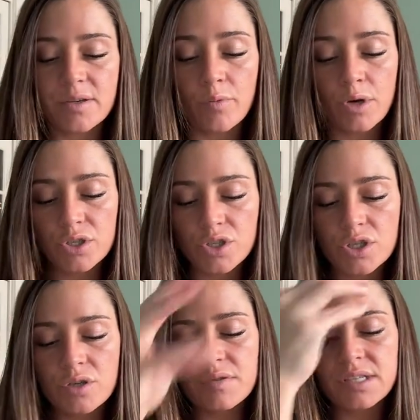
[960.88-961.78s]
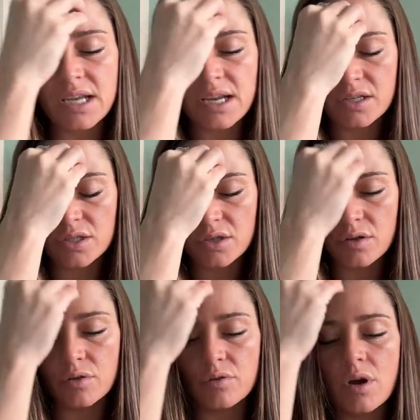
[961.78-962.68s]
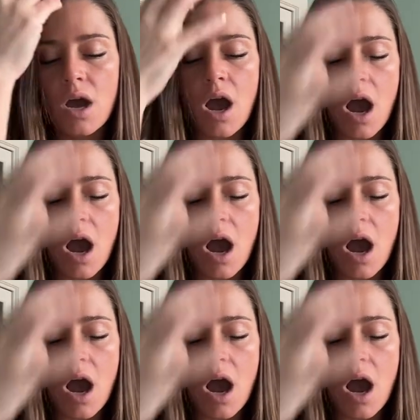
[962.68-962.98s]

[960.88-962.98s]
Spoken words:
So we're choosing to